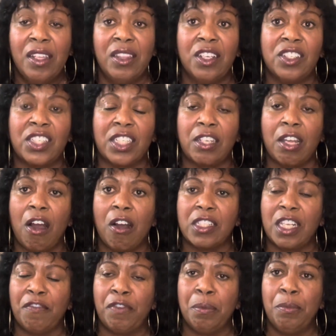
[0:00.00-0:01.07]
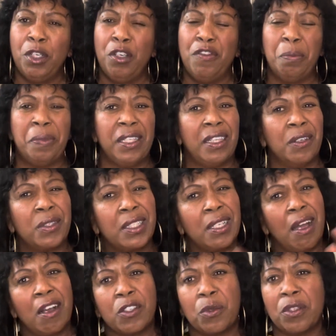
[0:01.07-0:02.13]
There's talks of a movie, but there are
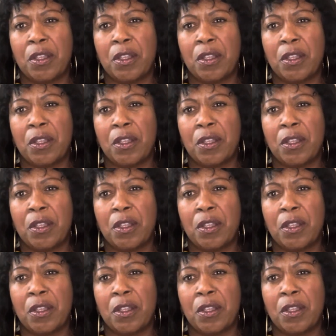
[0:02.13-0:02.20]
talks